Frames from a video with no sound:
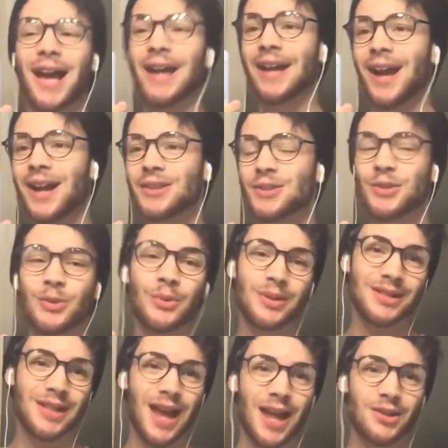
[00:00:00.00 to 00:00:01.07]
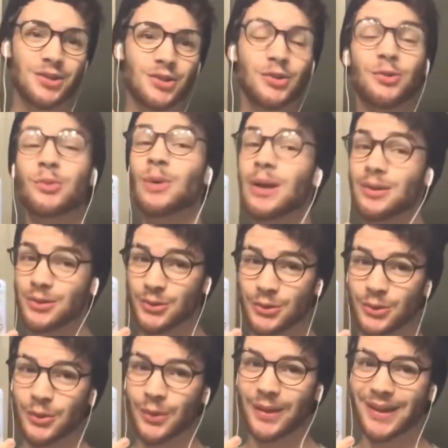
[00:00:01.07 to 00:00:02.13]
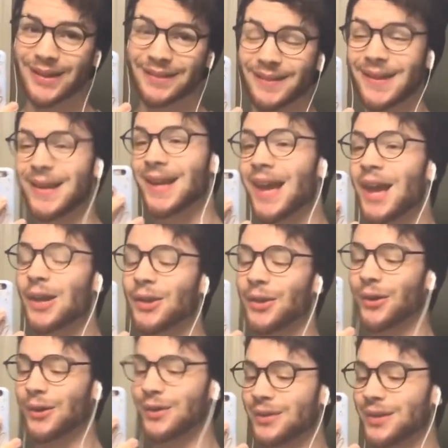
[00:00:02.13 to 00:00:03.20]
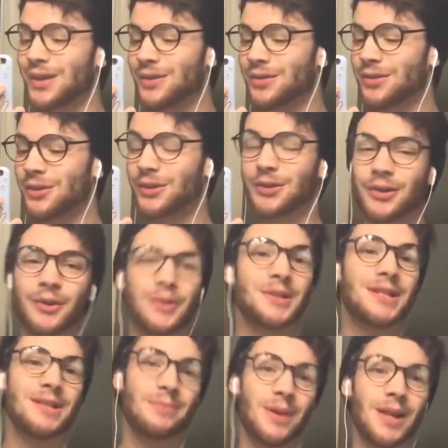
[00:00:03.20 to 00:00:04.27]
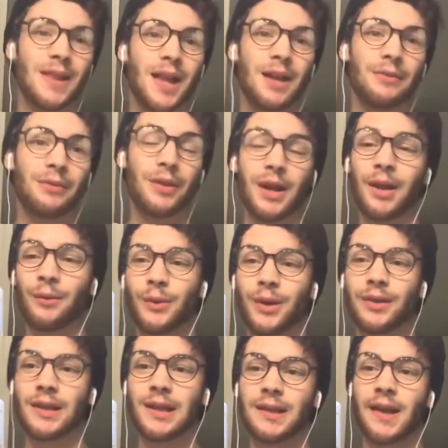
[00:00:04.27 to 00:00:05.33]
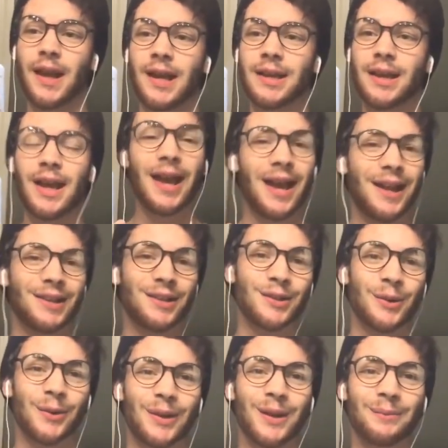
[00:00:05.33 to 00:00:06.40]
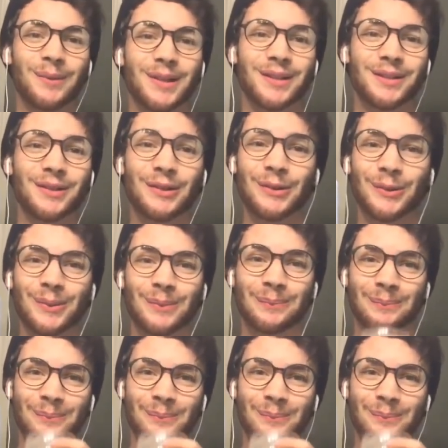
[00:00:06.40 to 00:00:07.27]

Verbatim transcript: I got too attached to too quickly. Currently, a third girl is in my life that I really like, and you know what I'm gonna do?